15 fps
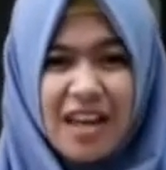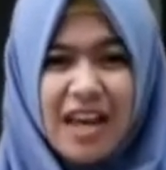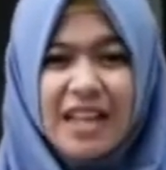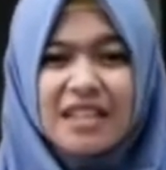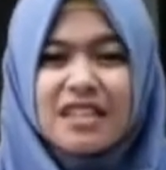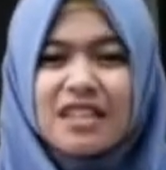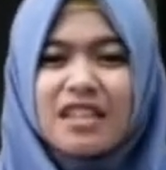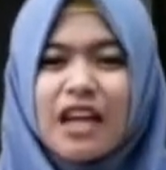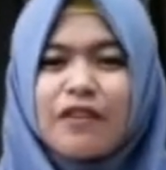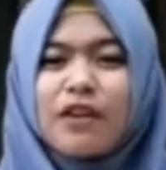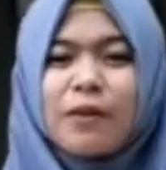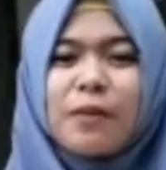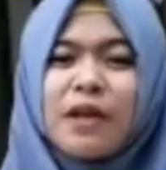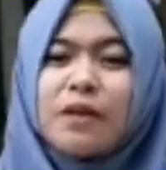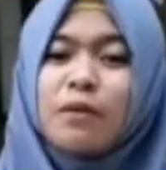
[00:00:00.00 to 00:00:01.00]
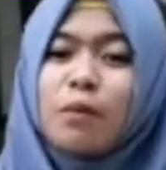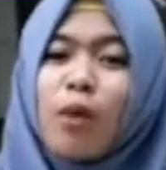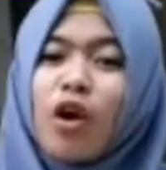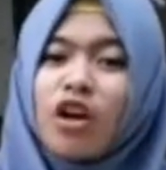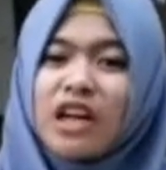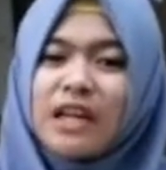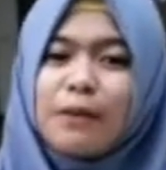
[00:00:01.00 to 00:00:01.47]
it's never been
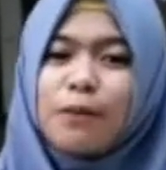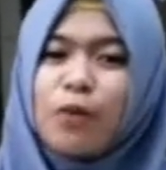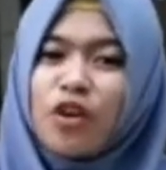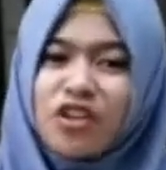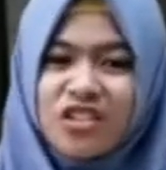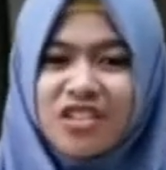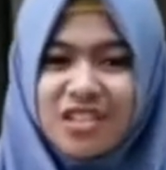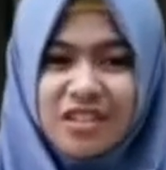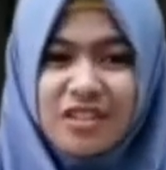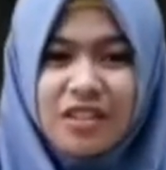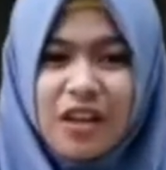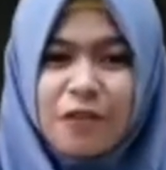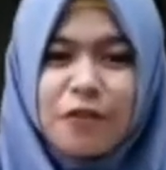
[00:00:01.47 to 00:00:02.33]
more important